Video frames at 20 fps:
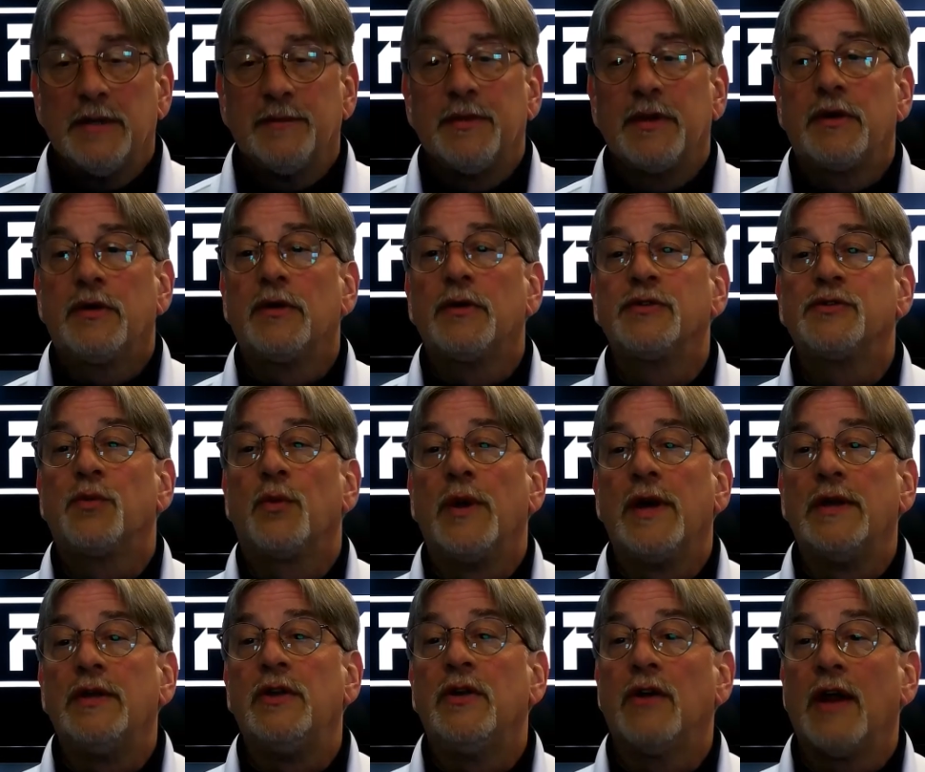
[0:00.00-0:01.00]
Because
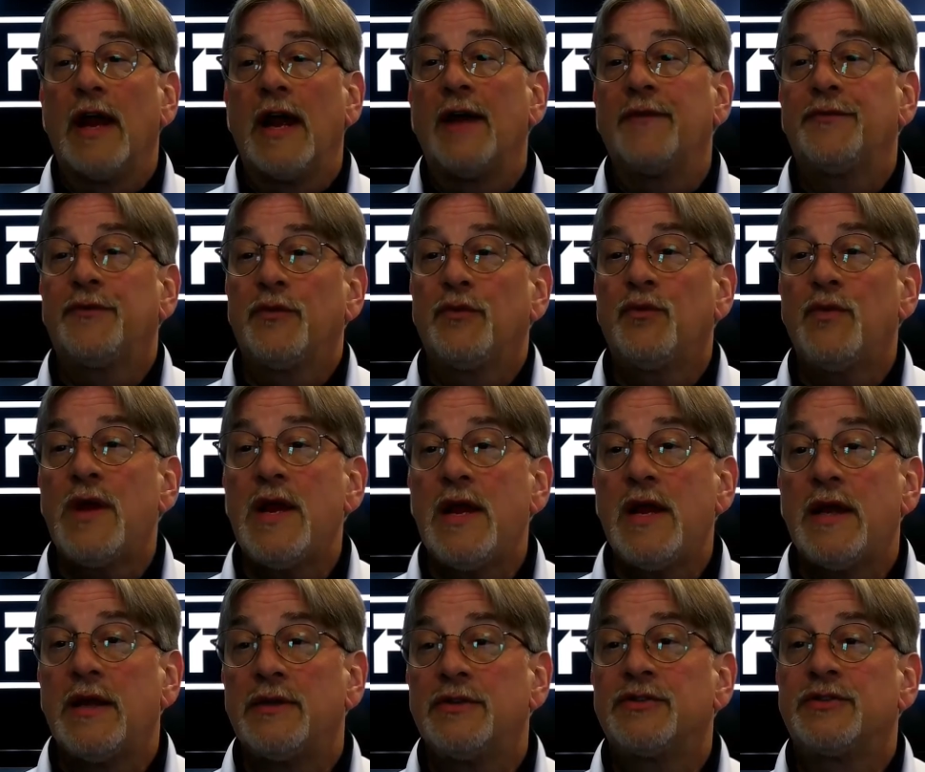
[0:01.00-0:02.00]
when you're at the
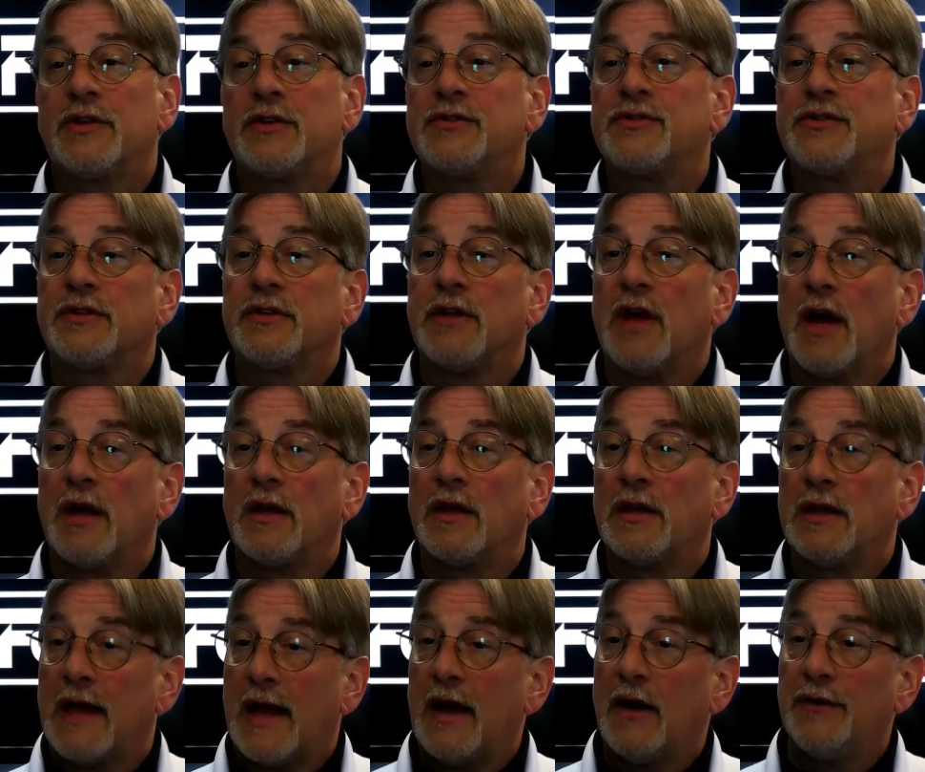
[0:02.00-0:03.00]
range, there's a lot of
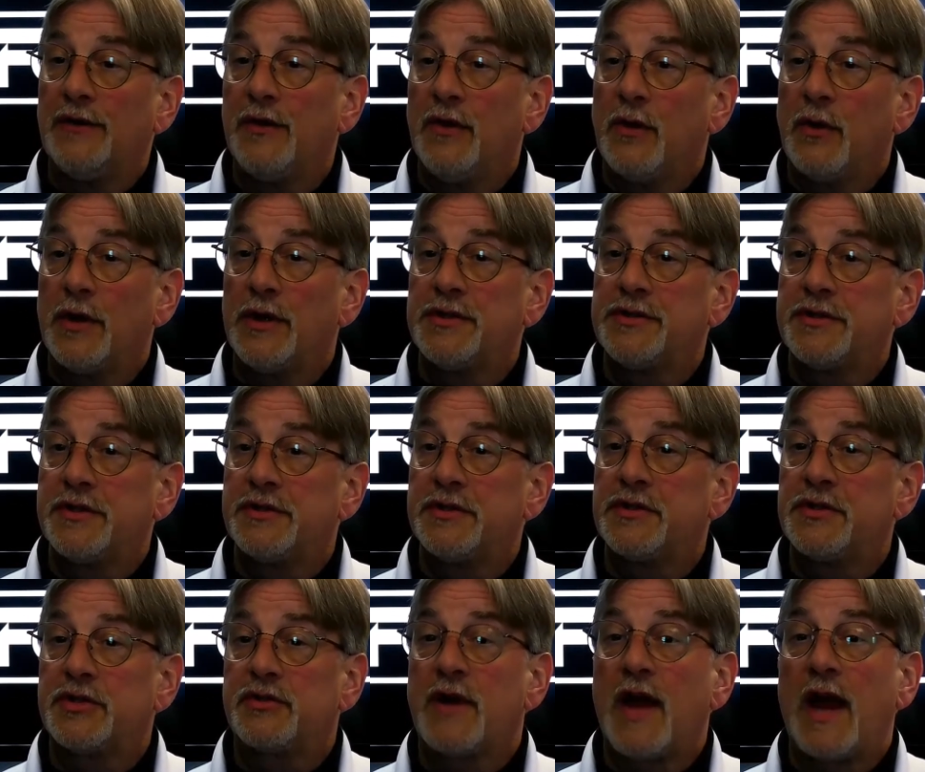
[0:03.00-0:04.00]
loud noise to
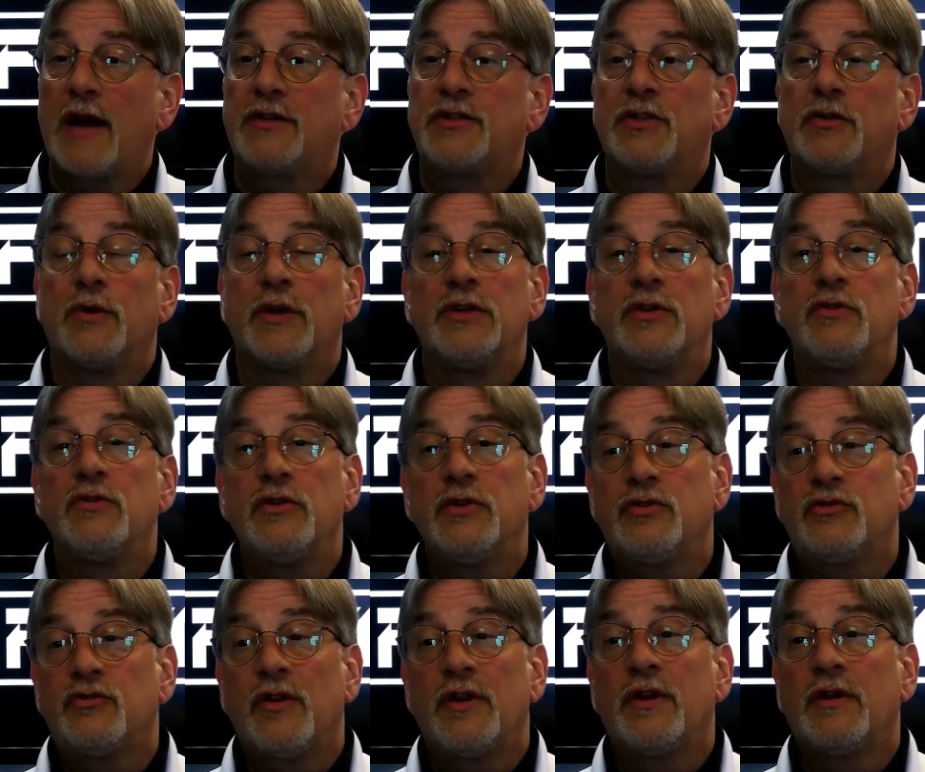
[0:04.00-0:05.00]
distract you and your
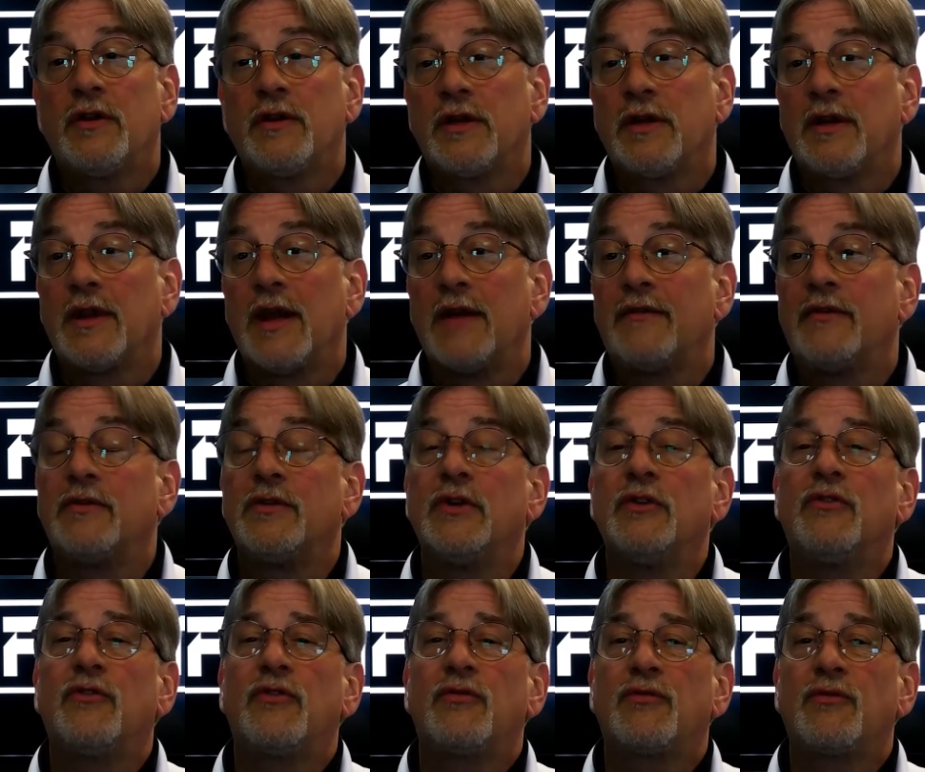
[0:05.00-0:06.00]
adrenaline level
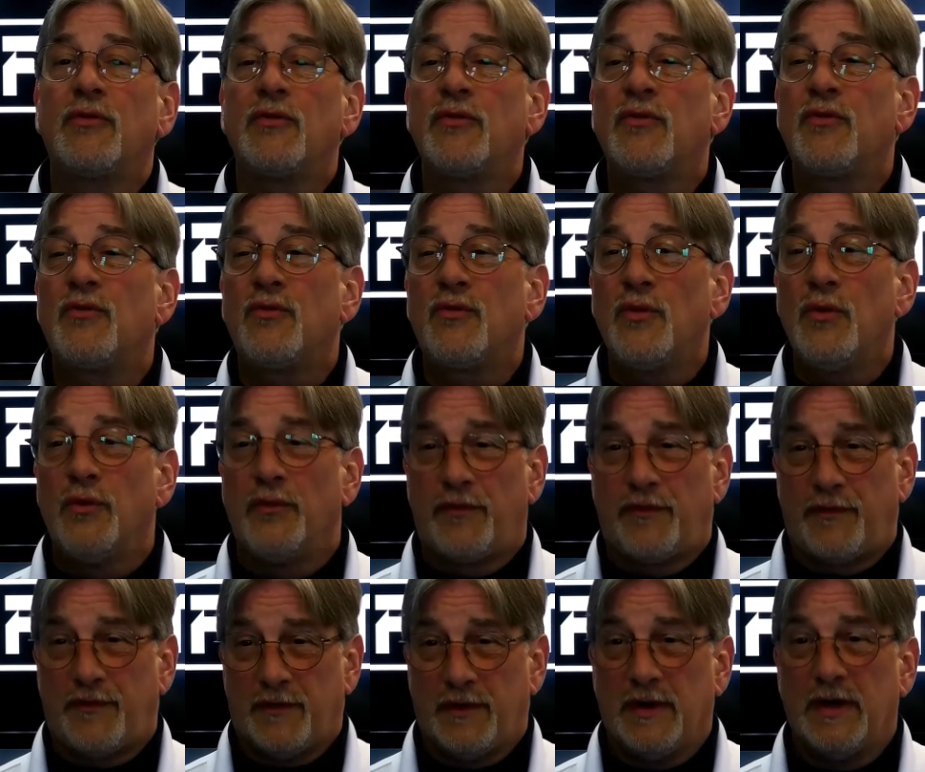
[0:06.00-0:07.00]
is through the
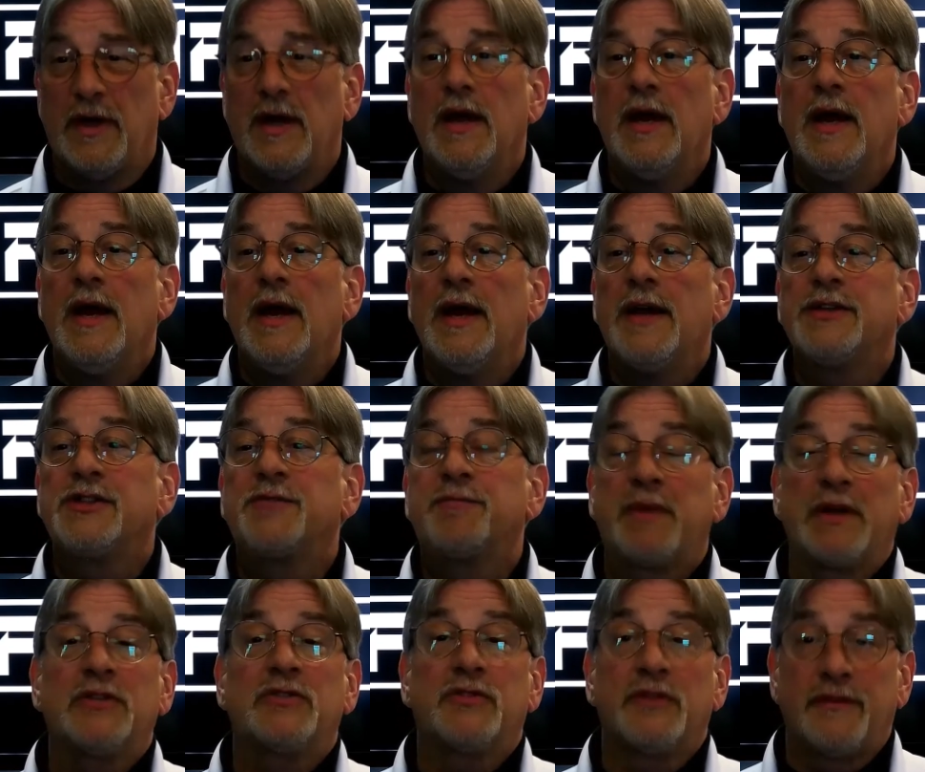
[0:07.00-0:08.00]
roof,
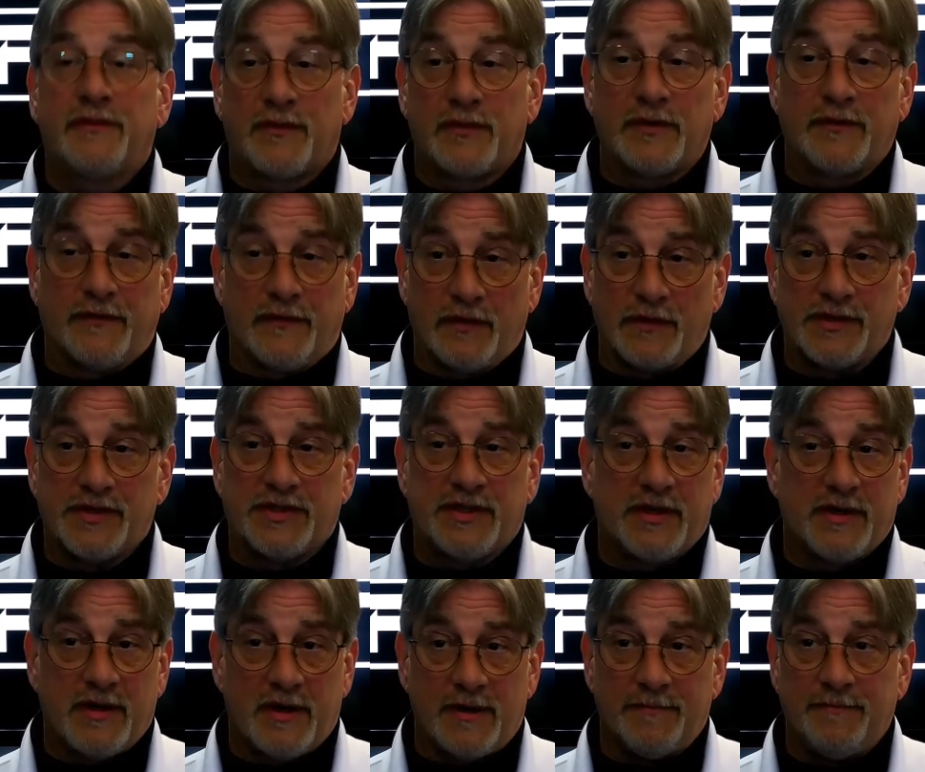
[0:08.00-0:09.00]
especially for the first
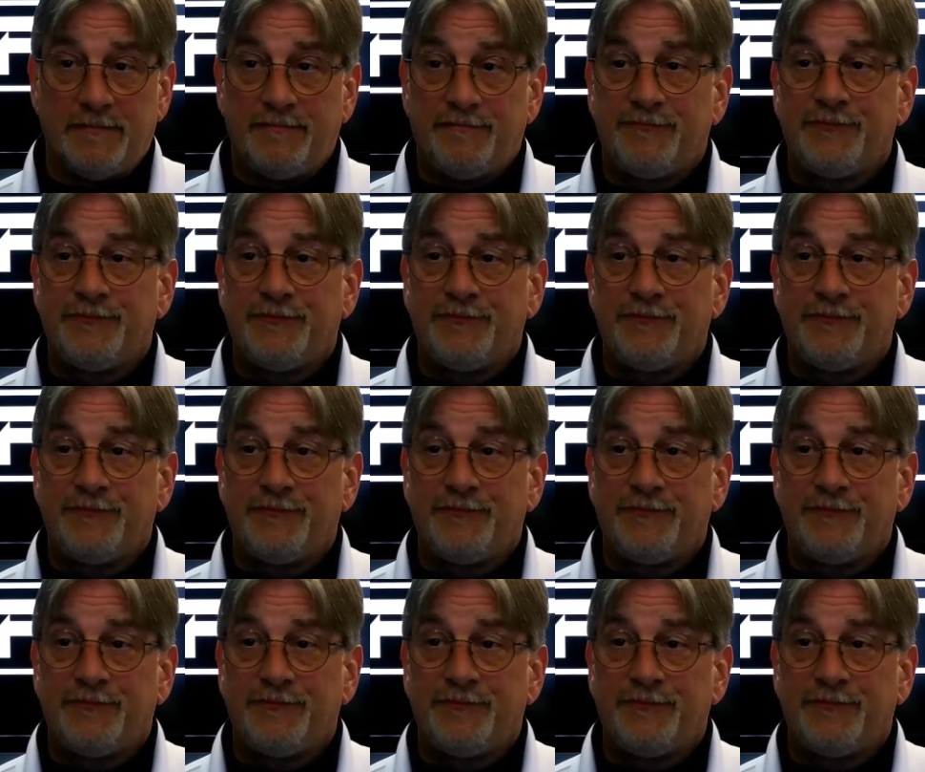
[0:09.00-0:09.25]
time.